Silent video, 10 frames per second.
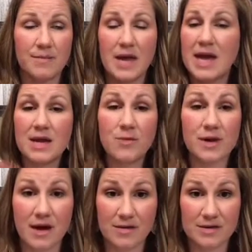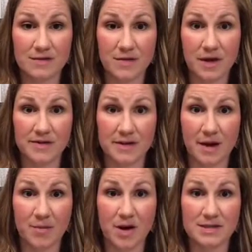anyone else involved in
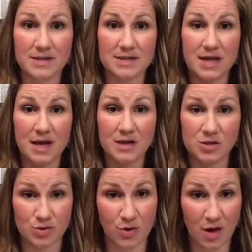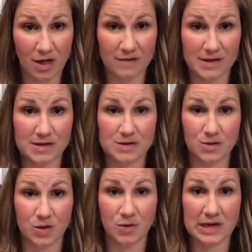that process. They control all of it. So
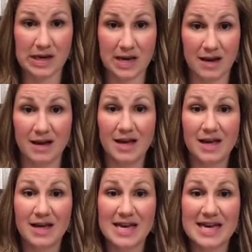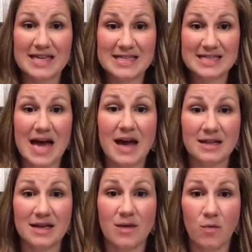you are getting
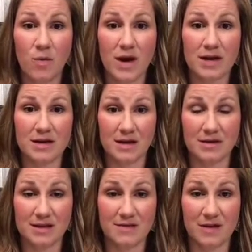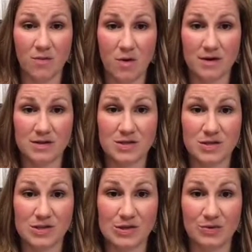exactly what Young Living wants
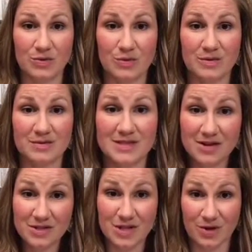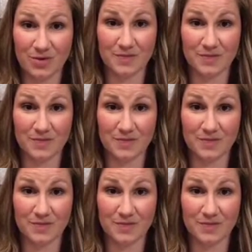to sell to you.